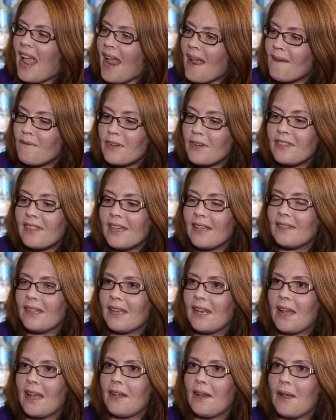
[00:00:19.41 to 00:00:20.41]
everything
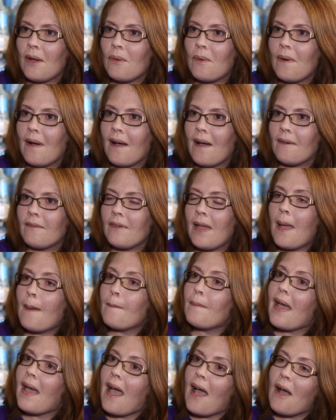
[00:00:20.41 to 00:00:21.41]
that I know
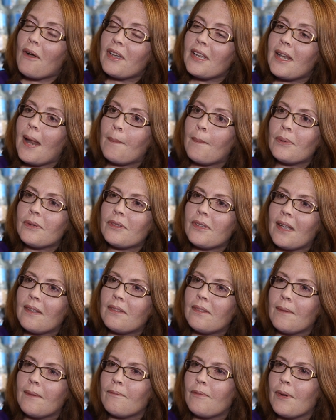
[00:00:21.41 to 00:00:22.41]
of, but how can I
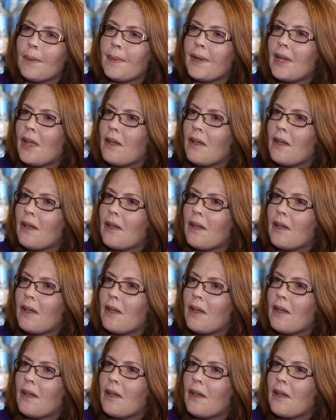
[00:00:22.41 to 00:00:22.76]
protect them from an